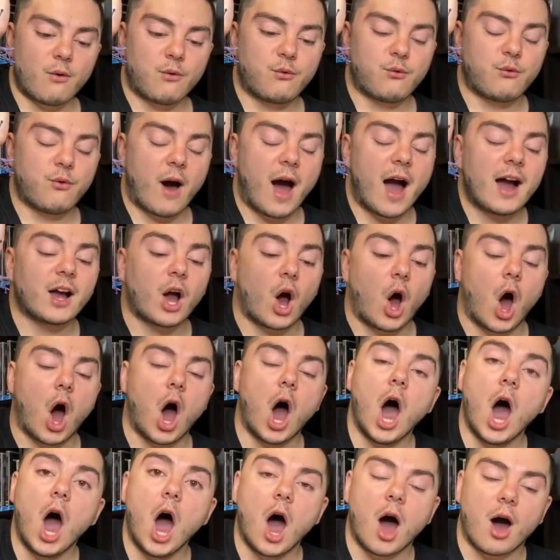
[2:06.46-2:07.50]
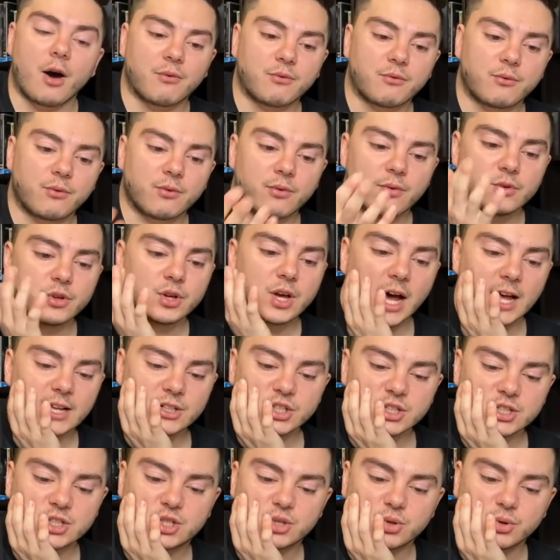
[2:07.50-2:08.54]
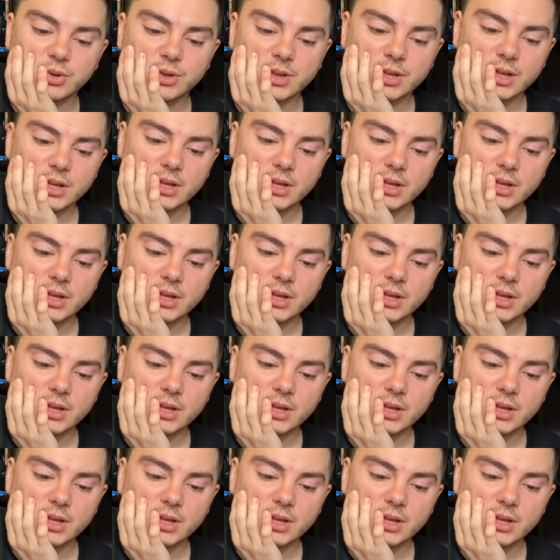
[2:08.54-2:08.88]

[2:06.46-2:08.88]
Fuck off! You can't just do...